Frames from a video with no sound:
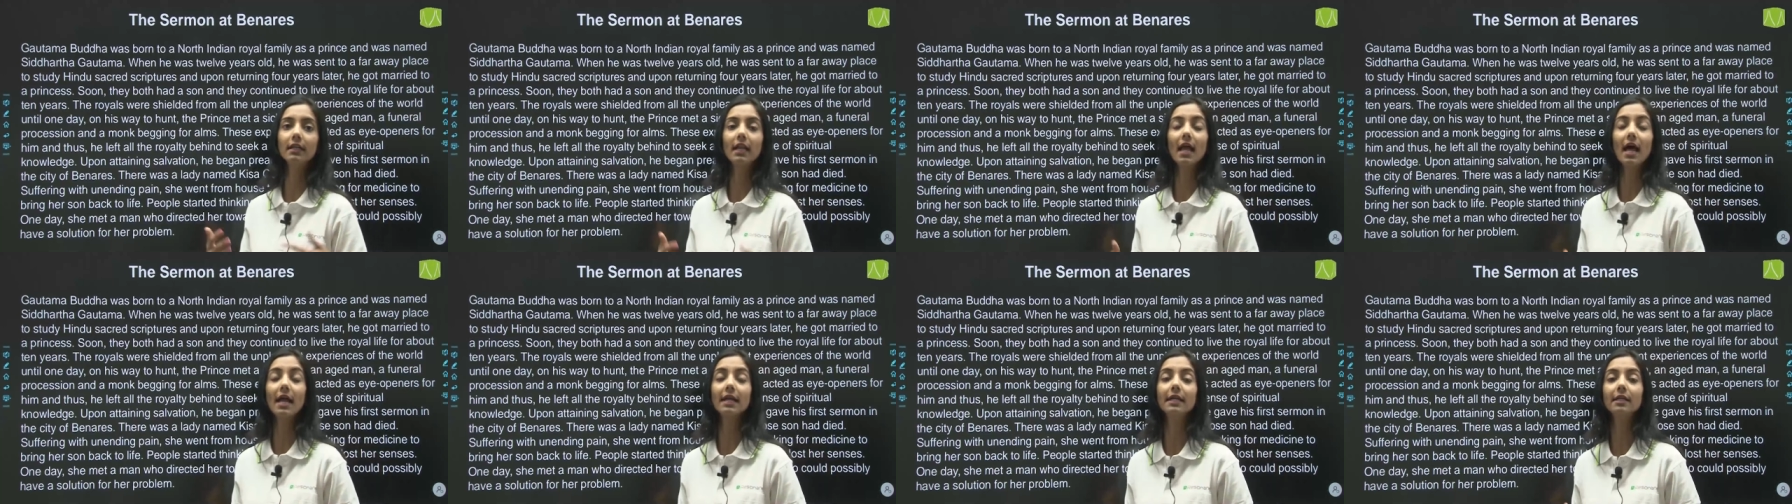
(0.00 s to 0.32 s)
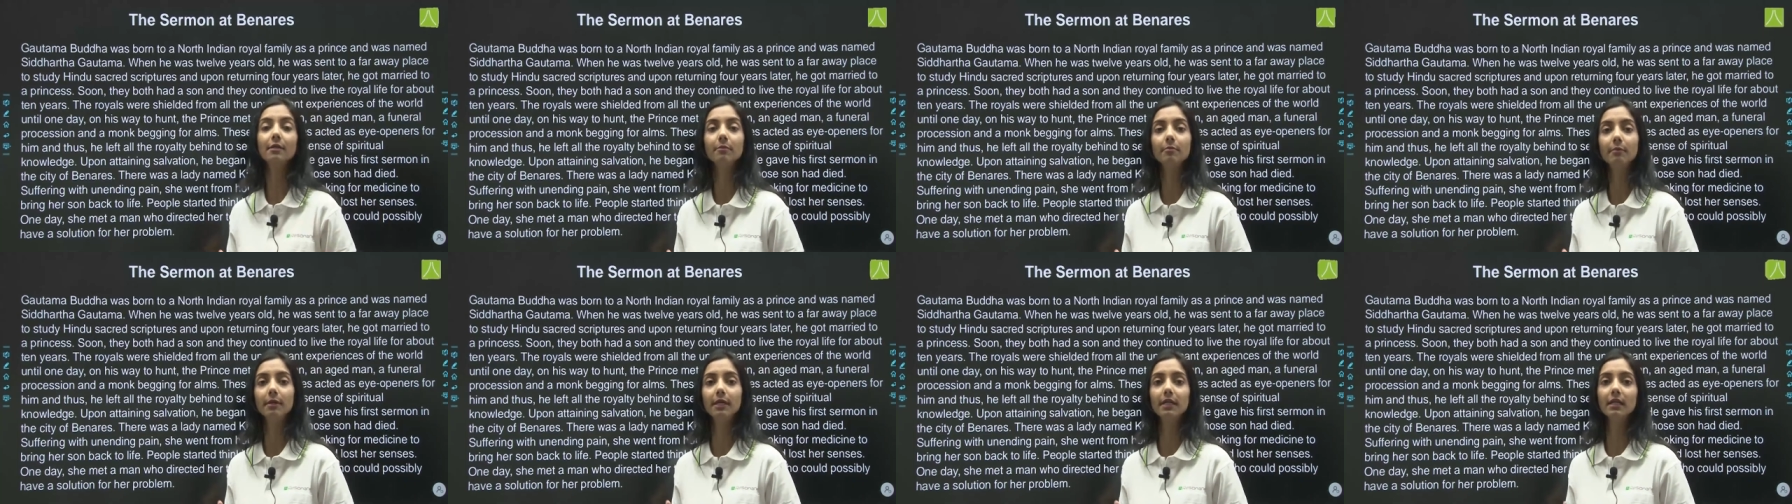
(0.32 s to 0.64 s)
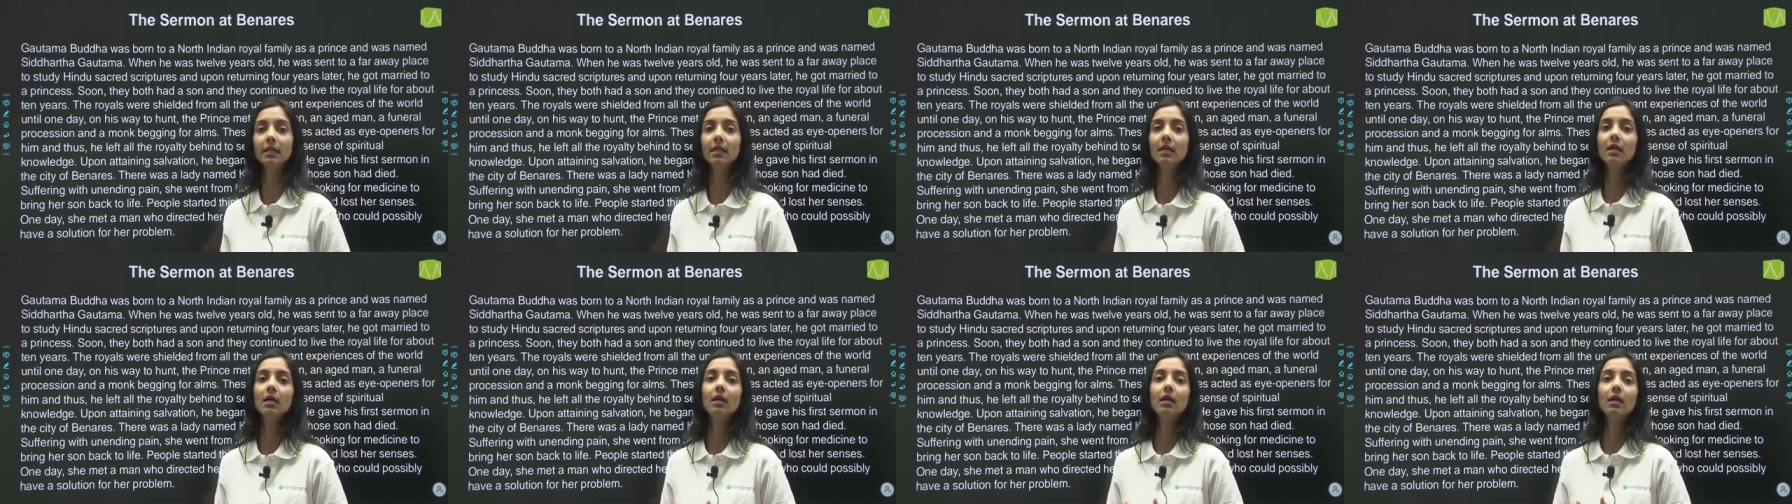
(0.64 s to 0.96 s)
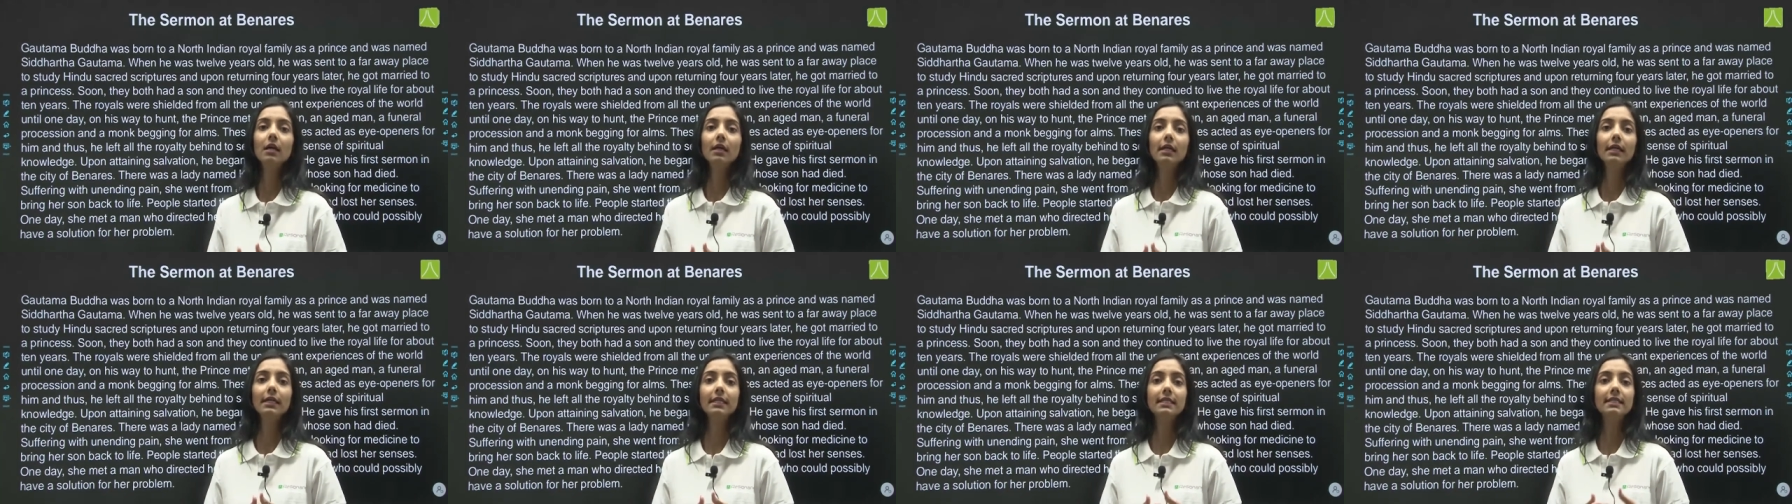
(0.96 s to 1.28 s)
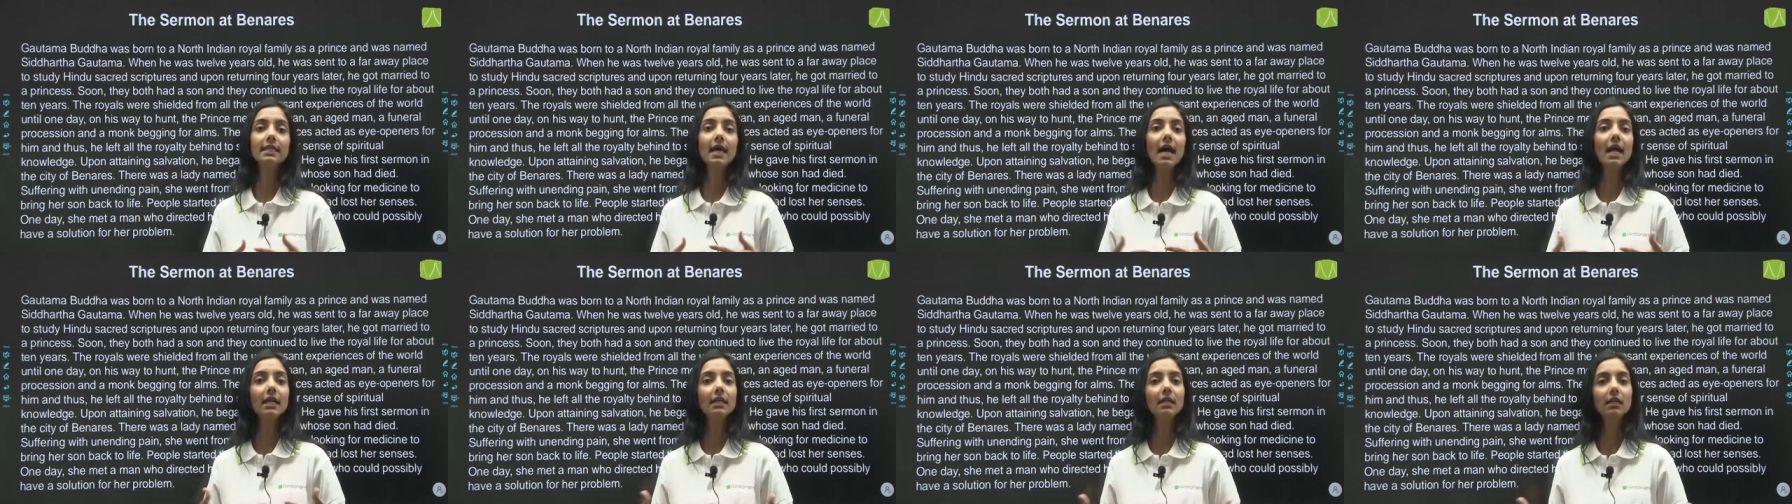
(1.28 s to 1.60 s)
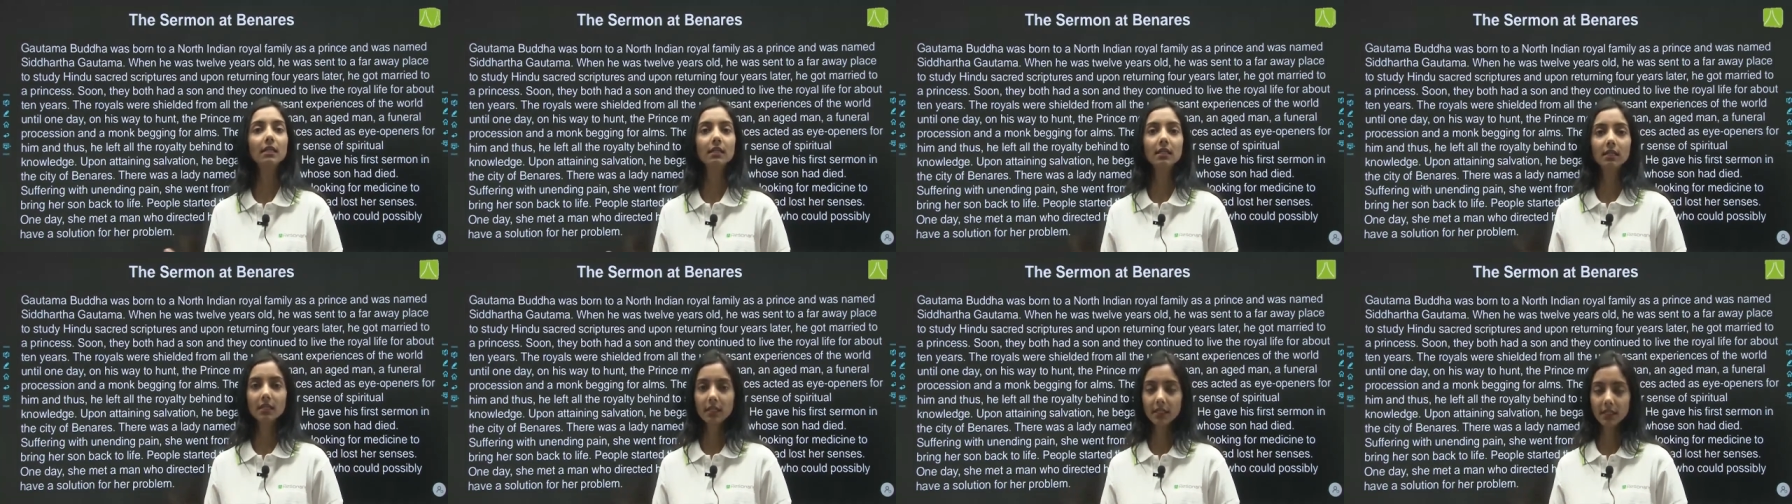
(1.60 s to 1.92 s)
enlightenment, he sat
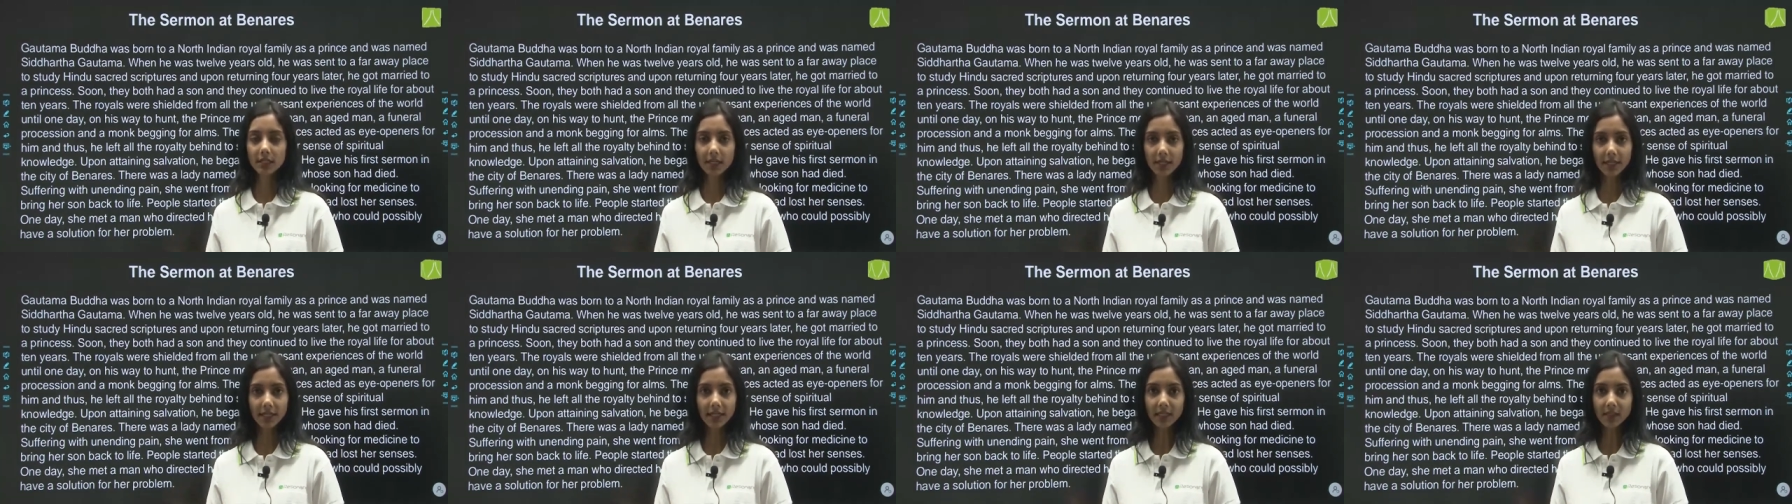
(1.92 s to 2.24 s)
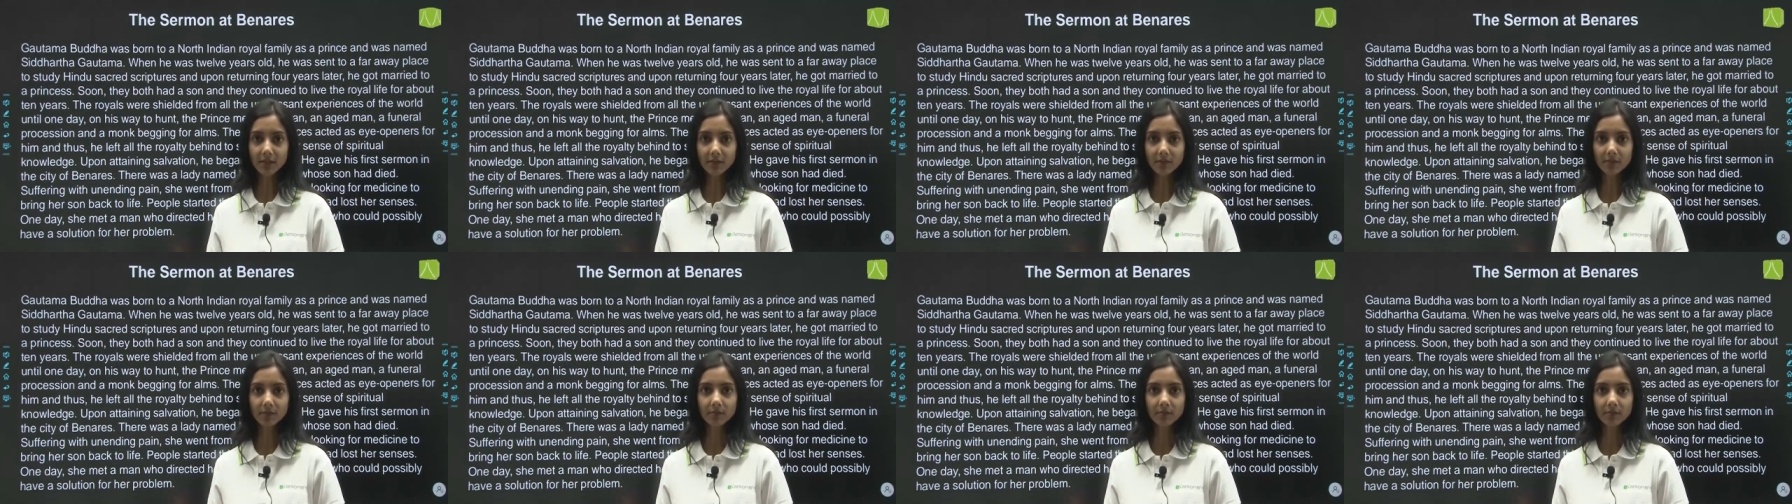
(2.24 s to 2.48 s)
under a tree,